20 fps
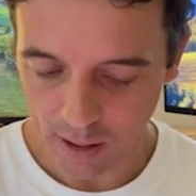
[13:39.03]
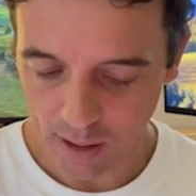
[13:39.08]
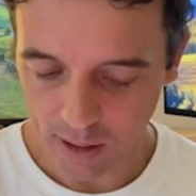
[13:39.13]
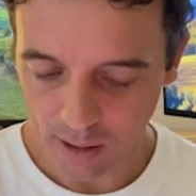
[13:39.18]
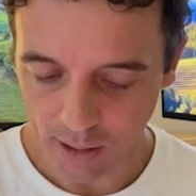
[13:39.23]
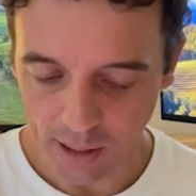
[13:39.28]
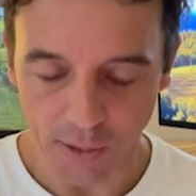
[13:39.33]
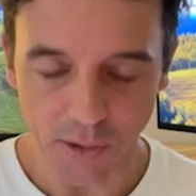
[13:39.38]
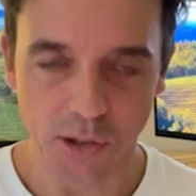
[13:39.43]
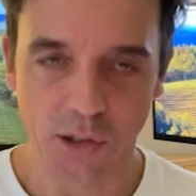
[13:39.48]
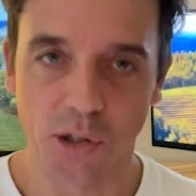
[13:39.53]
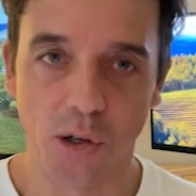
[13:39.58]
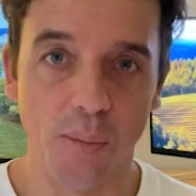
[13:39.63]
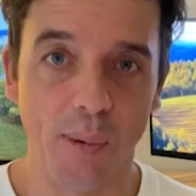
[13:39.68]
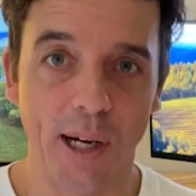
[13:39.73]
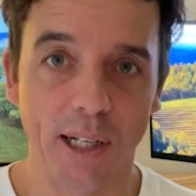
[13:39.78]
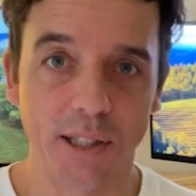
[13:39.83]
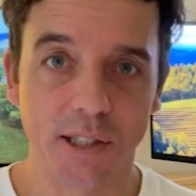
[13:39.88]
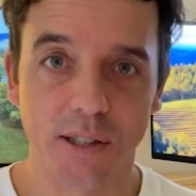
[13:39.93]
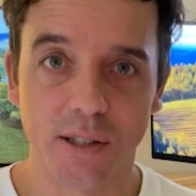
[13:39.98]
there was too
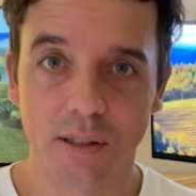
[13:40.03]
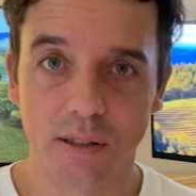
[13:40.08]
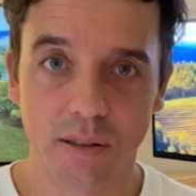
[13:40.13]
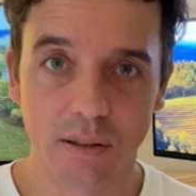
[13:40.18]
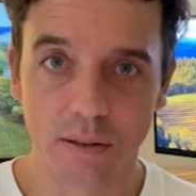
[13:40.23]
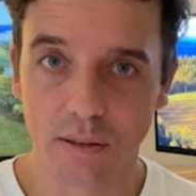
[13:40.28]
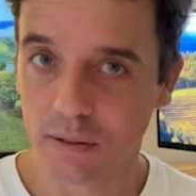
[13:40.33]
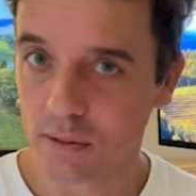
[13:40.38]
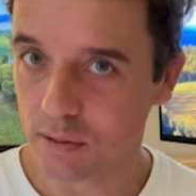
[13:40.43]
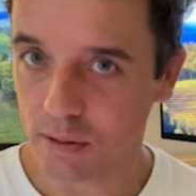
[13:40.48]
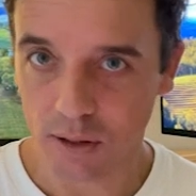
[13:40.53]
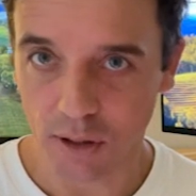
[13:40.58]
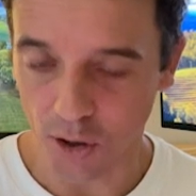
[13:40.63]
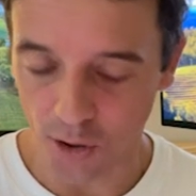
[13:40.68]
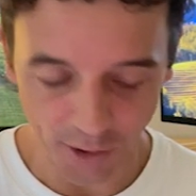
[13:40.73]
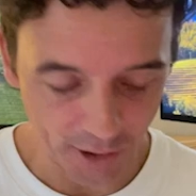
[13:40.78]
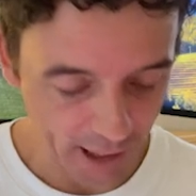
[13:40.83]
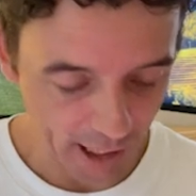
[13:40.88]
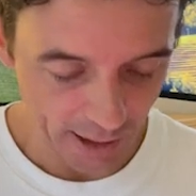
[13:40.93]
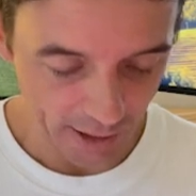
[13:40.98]
much
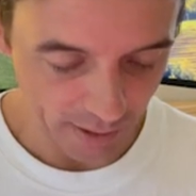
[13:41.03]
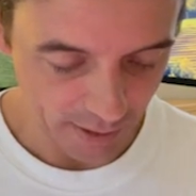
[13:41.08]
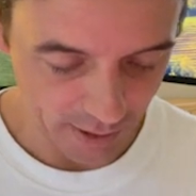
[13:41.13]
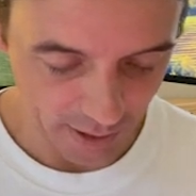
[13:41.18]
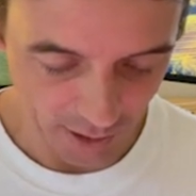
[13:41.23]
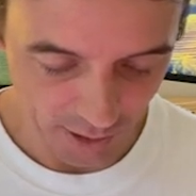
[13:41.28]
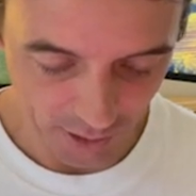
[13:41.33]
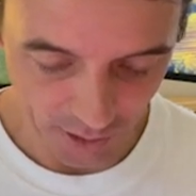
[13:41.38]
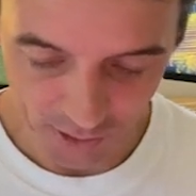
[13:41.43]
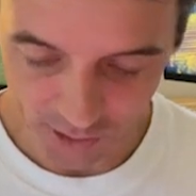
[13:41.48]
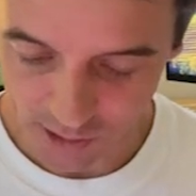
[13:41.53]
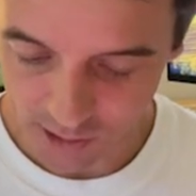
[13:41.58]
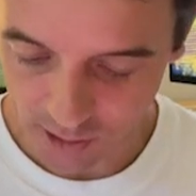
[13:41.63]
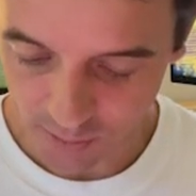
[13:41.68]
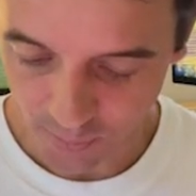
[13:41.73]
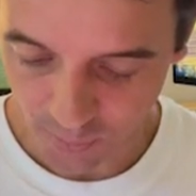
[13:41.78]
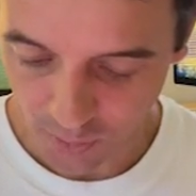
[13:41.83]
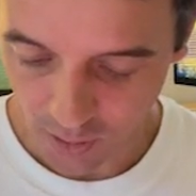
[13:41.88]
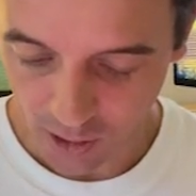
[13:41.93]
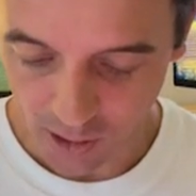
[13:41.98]
content to use.
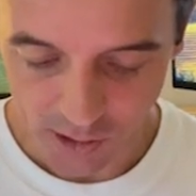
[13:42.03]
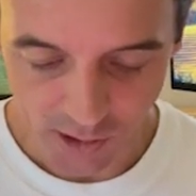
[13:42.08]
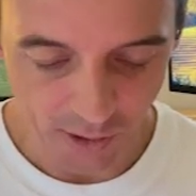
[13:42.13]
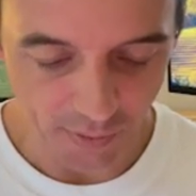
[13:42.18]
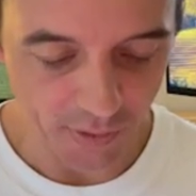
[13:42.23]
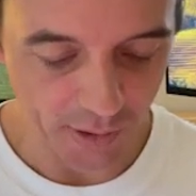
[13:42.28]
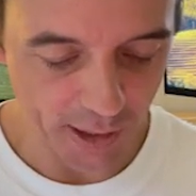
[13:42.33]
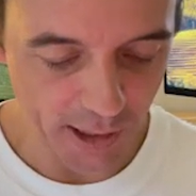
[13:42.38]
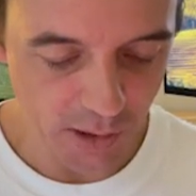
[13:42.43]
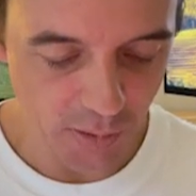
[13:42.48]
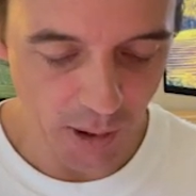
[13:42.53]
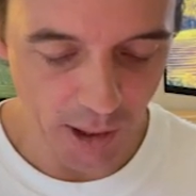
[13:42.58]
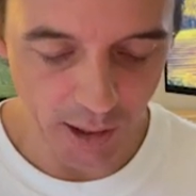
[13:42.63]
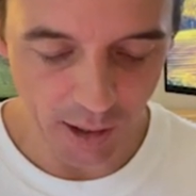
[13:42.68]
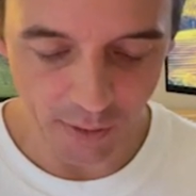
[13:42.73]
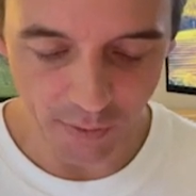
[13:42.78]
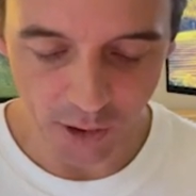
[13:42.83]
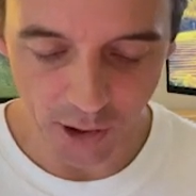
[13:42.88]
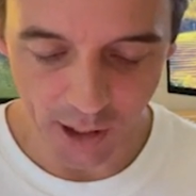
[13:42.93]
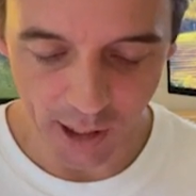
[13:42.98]
So for this one,
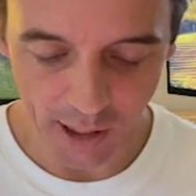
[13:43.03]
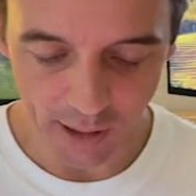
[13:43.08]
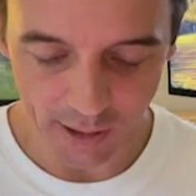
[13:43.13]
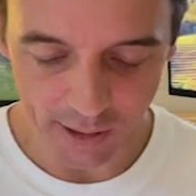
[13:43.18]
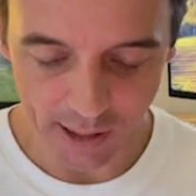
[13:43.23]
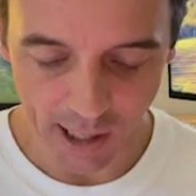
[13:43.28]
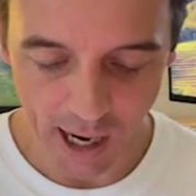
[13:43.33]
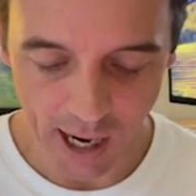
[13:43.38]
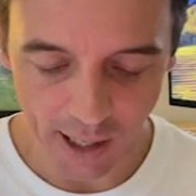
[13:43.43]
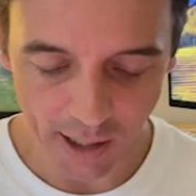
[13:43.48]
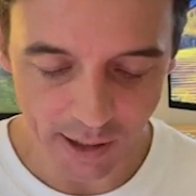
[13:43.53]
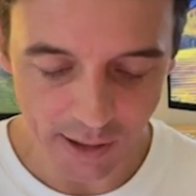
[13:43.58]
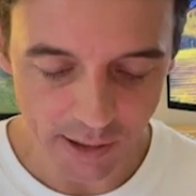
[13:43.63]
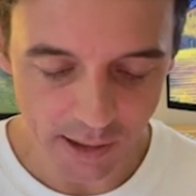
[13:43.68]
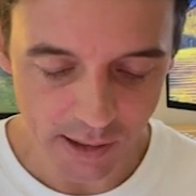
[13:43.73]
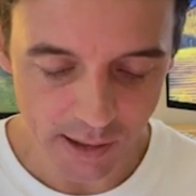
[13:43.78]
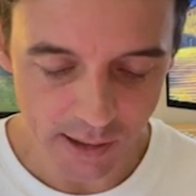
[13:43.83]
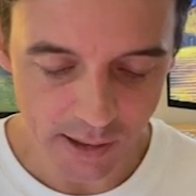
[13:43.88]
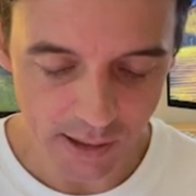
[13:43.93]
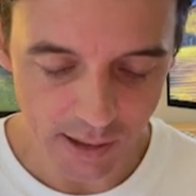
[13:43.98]
you've got to hit the
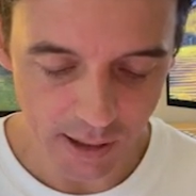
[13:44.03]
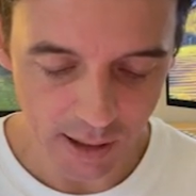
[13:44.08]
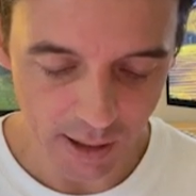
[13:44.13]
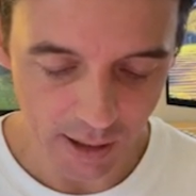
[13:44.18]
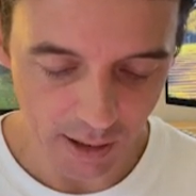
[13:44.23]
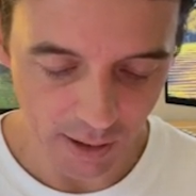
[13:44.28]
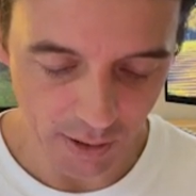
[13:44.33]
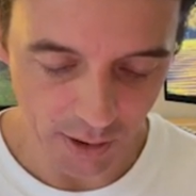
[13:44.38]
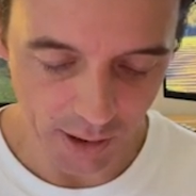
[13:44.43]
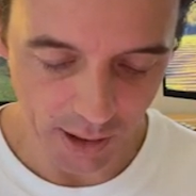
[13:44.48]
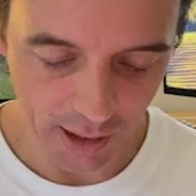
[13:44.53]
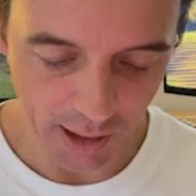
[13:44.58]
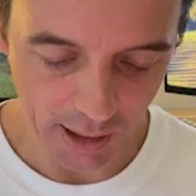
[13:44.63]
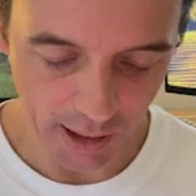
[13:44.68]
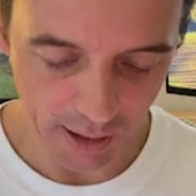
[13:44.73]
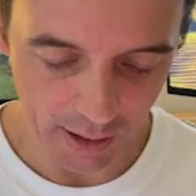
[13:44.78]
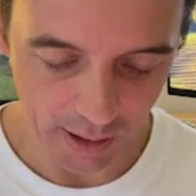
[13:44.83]
targets. You've got to hit